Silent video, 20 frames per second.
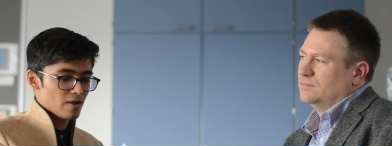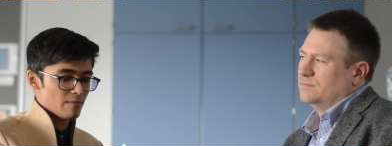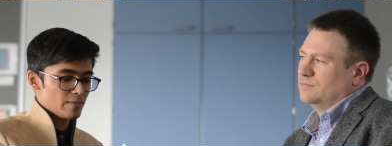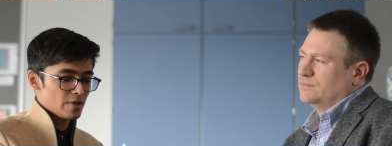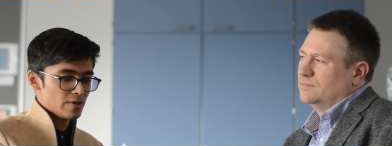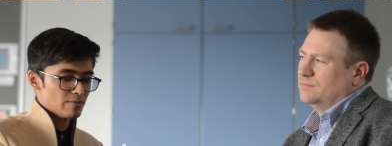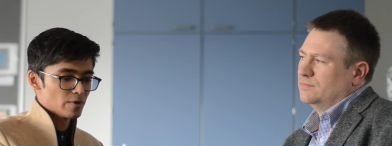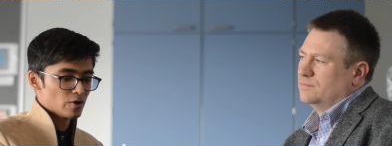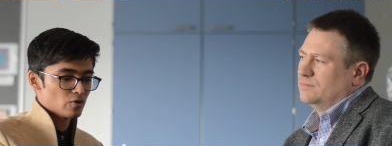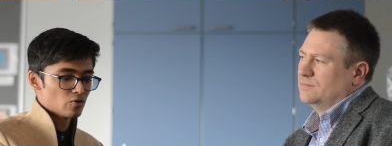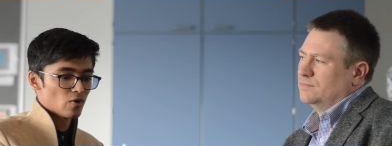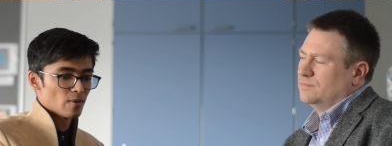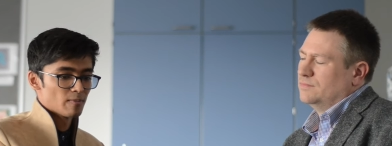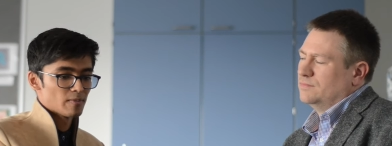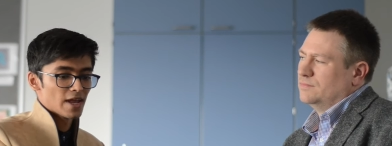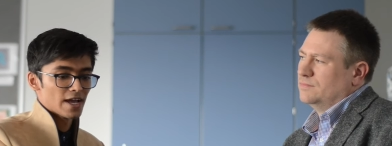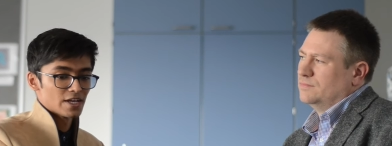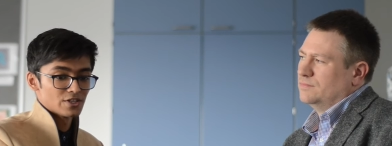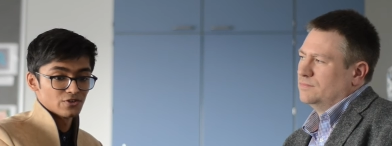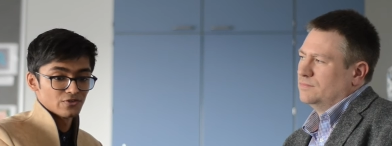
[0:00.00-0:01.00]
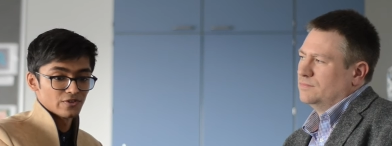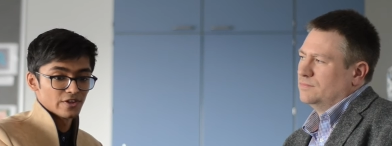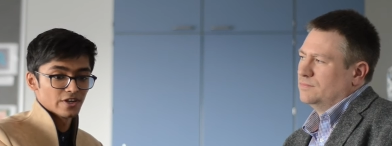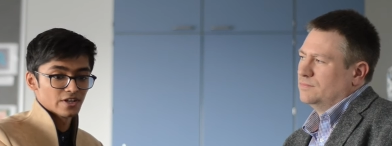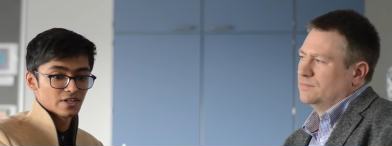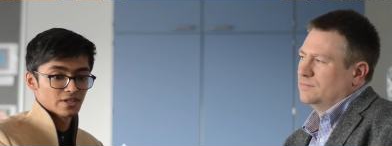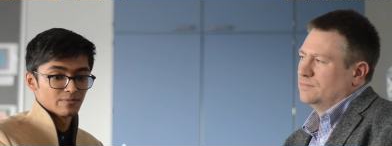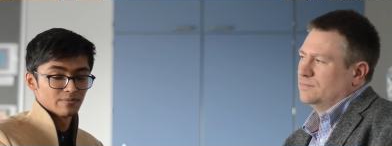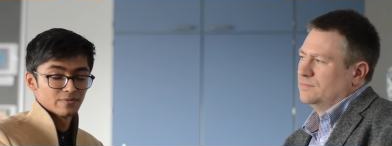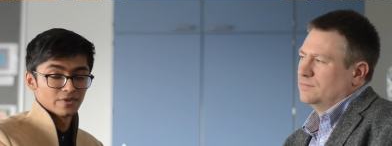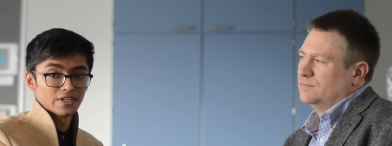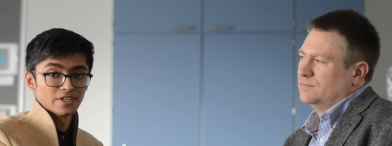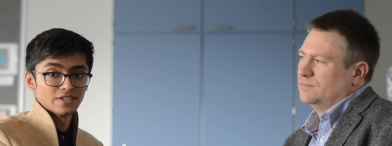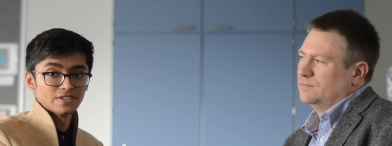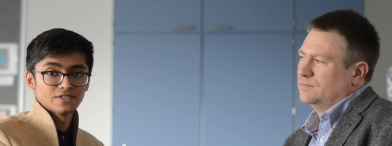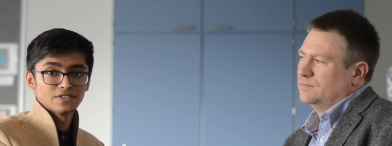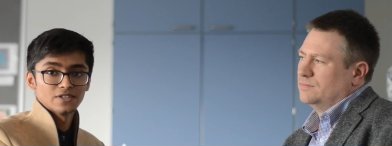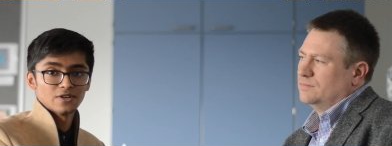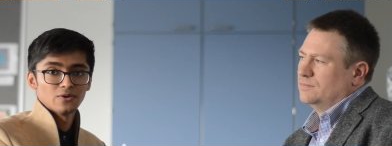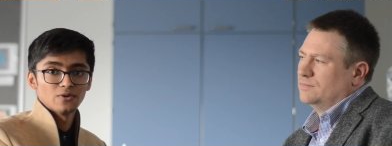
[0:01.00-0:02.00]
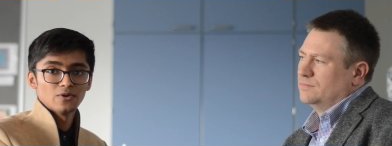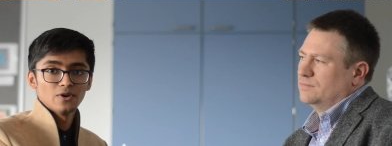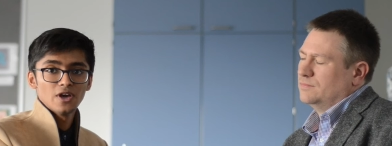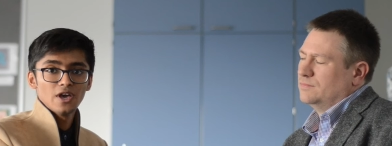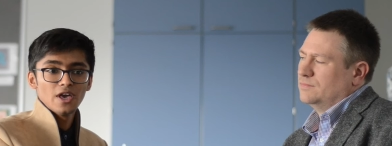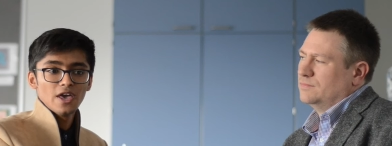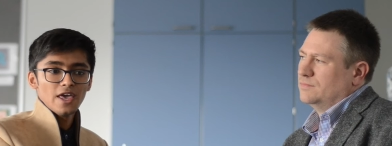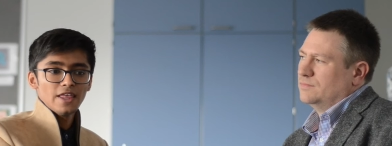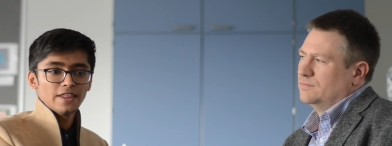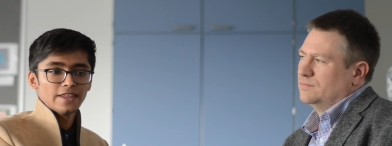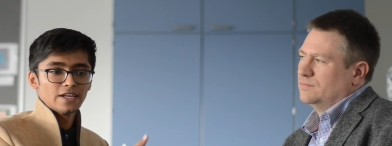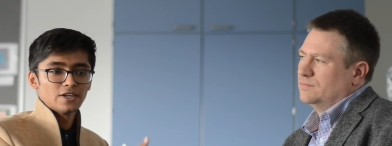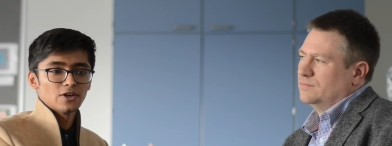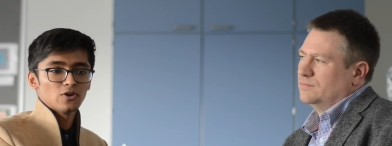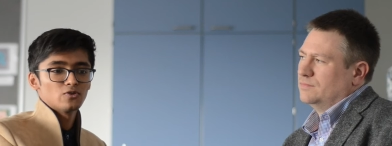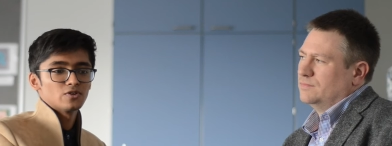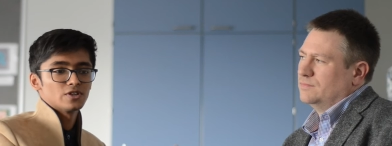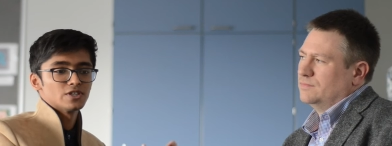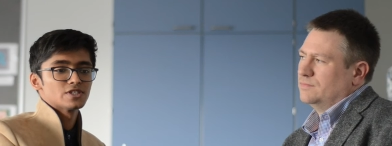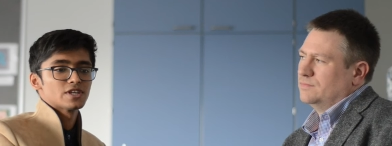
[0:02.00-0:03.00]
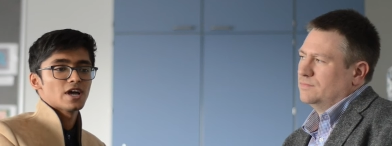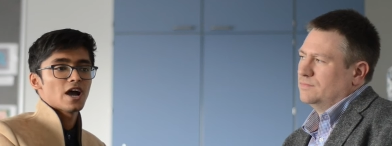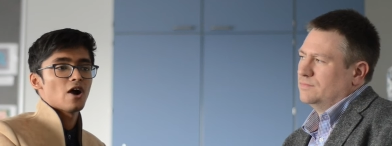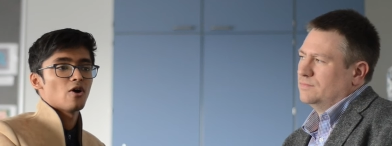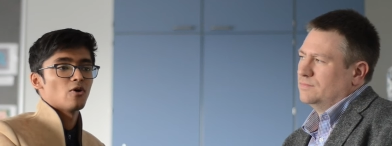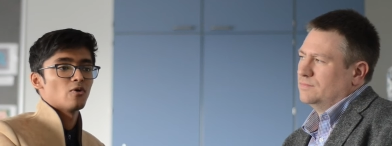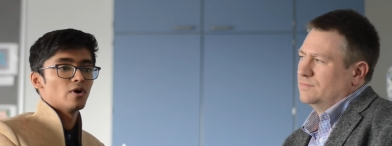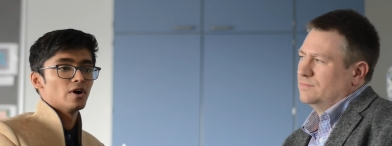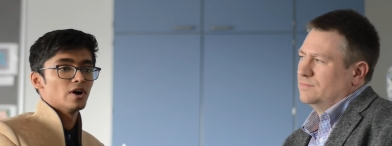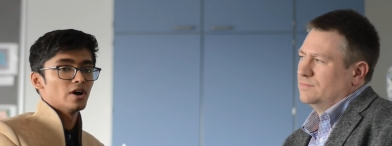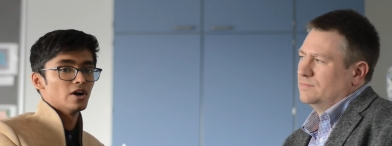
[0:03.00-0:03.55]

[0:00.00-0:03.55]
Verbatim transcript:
Speaker 1: people who apply to their companies. So they told us how